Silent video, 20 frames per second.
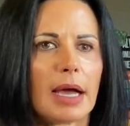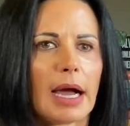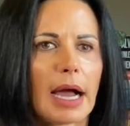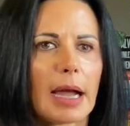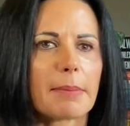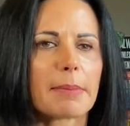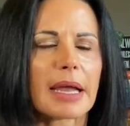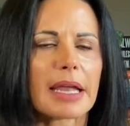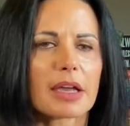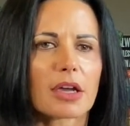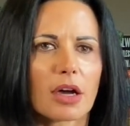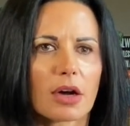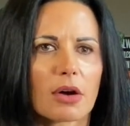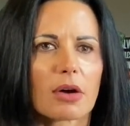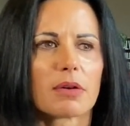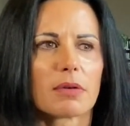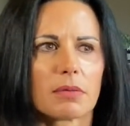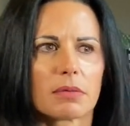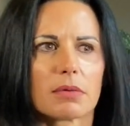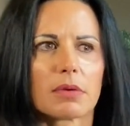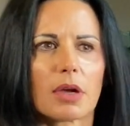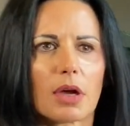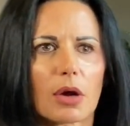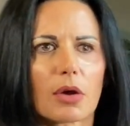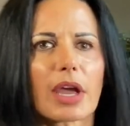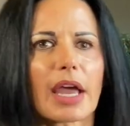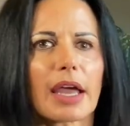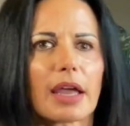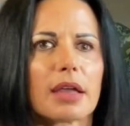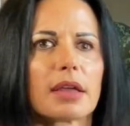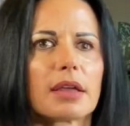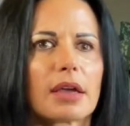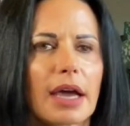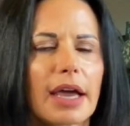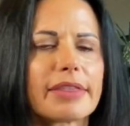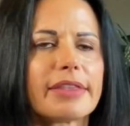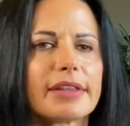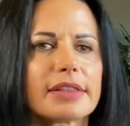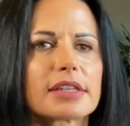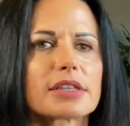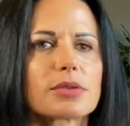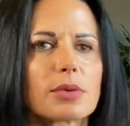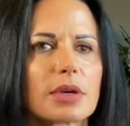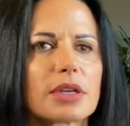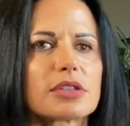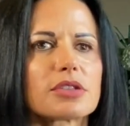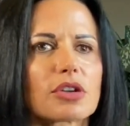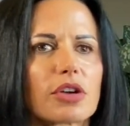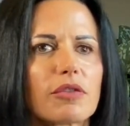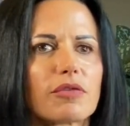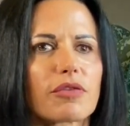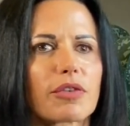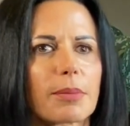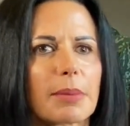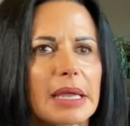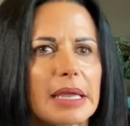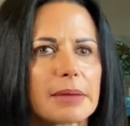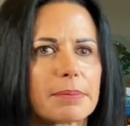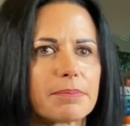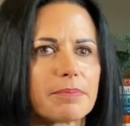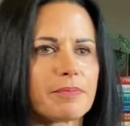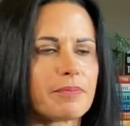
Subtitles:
I might go, okay, I think this one is good for me.